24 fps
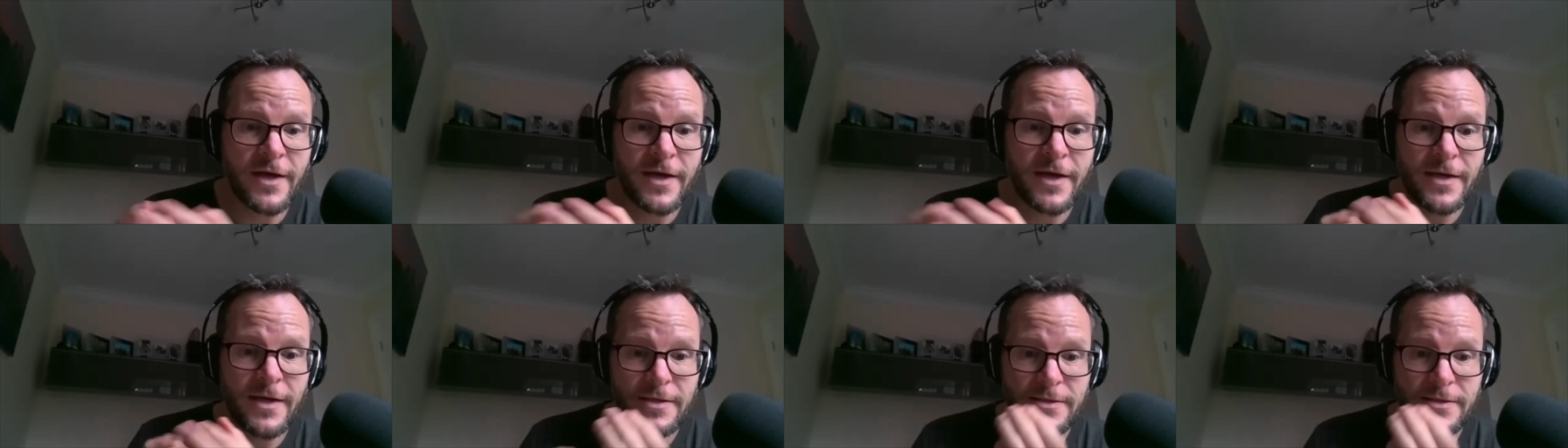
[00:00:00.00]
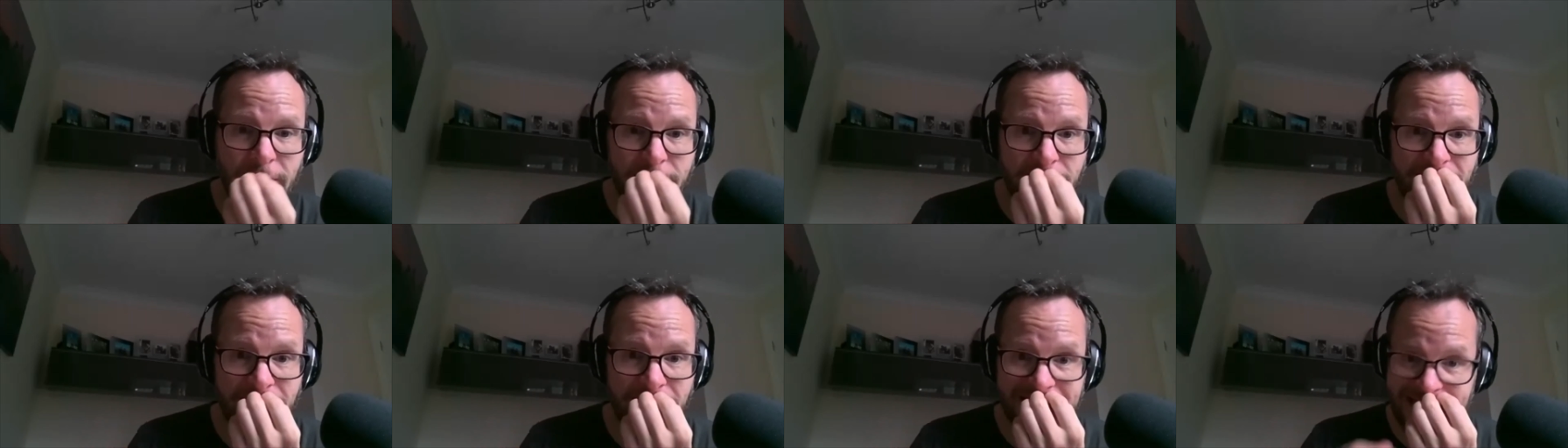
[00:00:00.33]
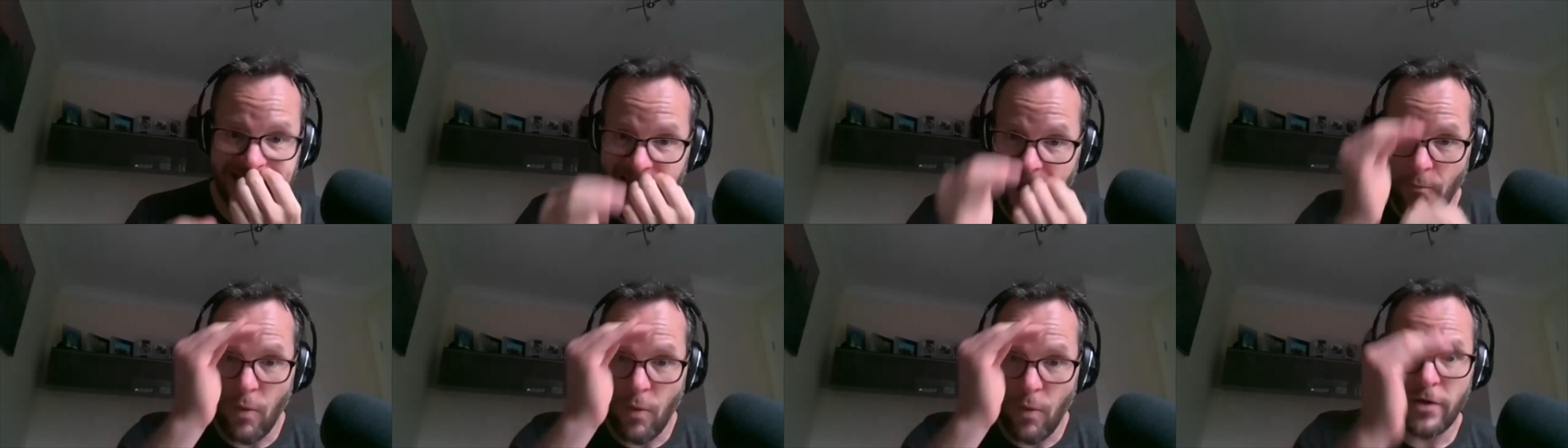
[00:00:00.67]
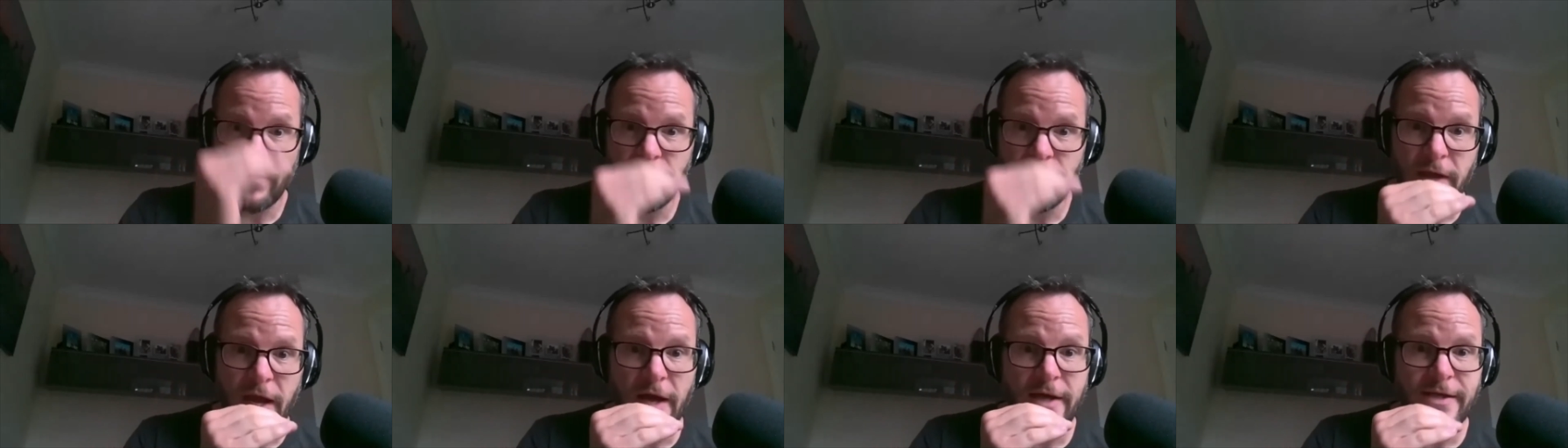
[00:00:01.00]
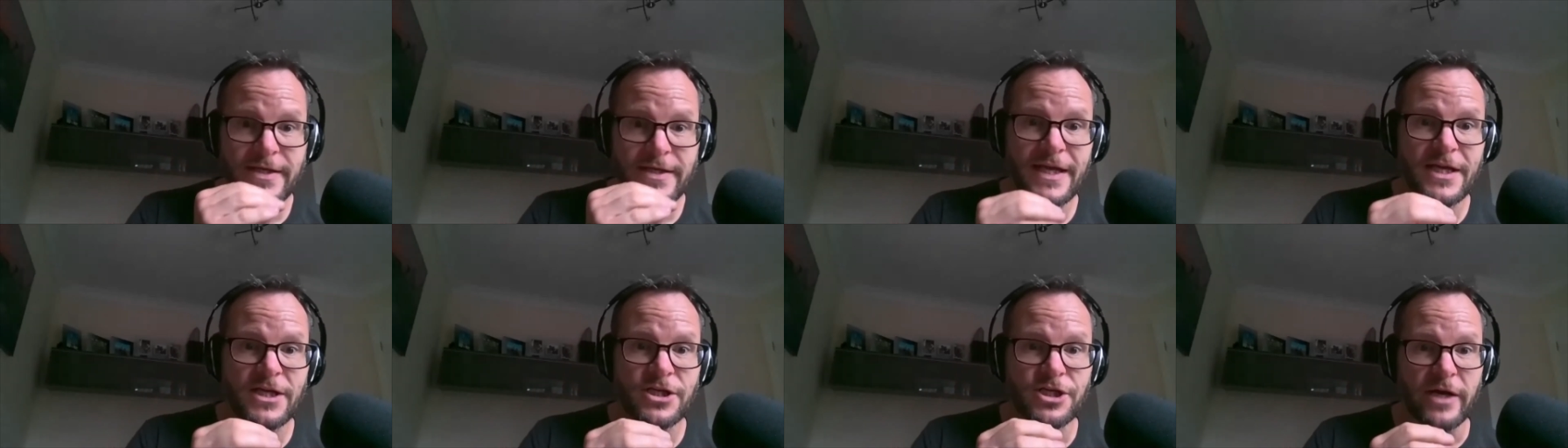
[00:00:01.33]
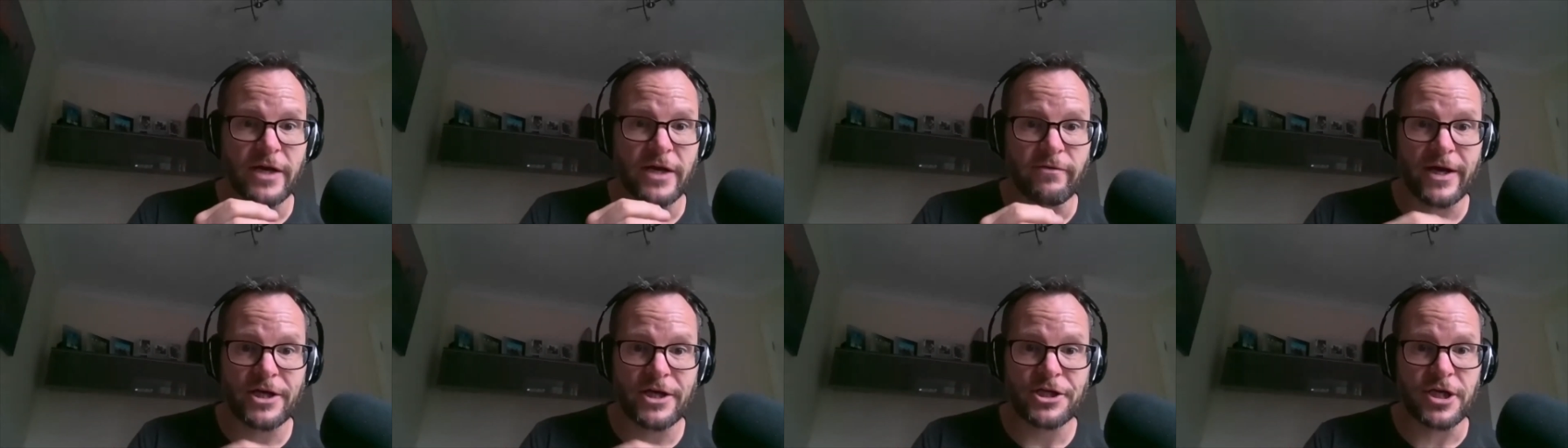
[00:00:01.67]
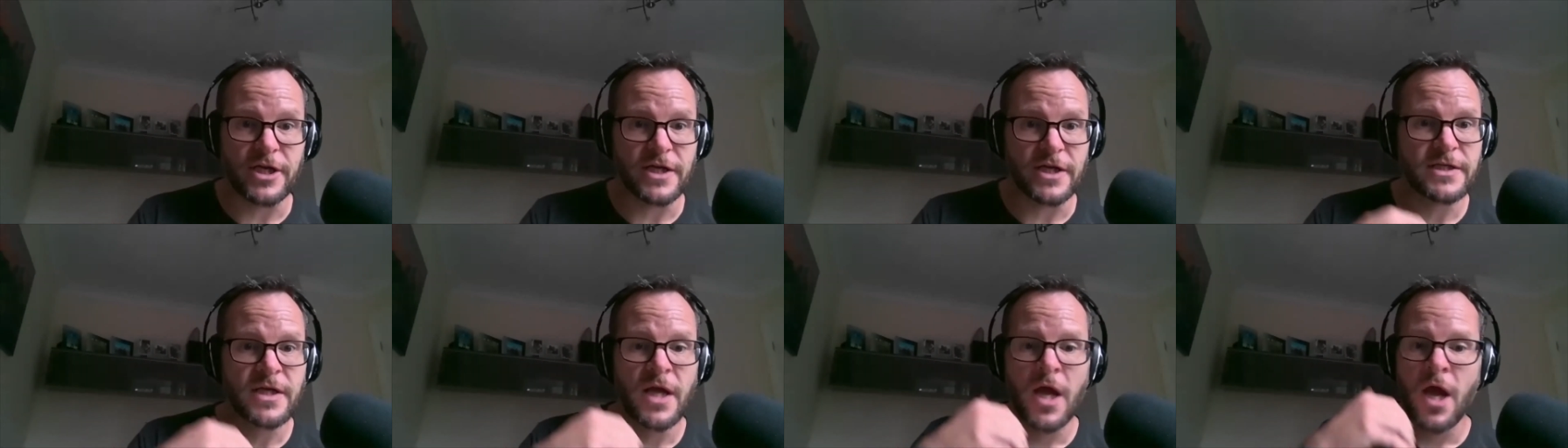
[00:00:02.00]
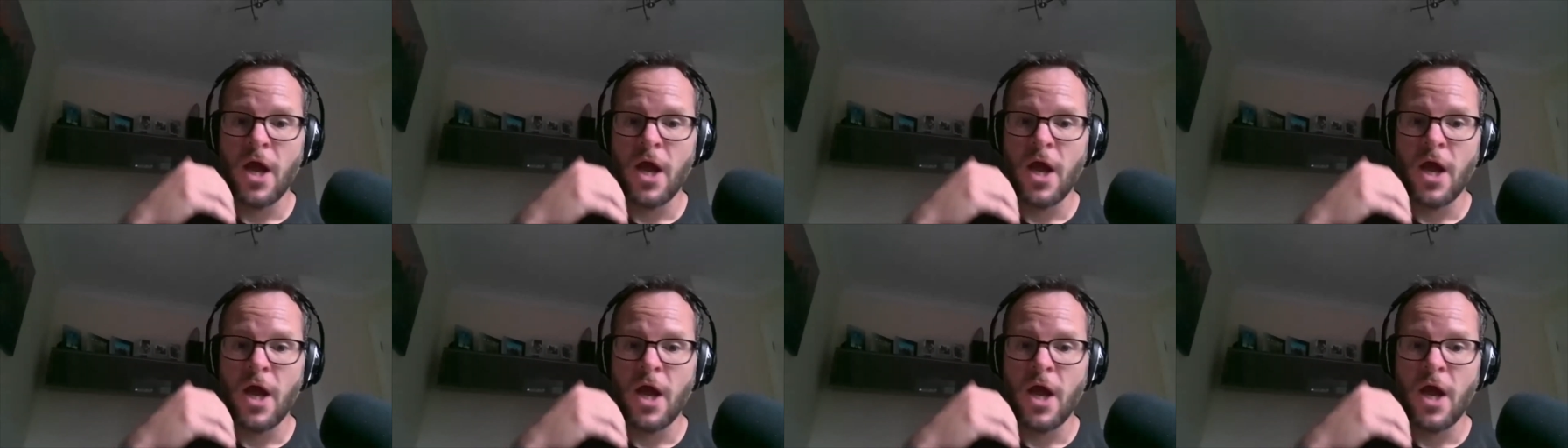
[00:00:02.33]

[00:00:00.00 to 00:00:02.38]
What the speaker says: So the step one on the idea generation is,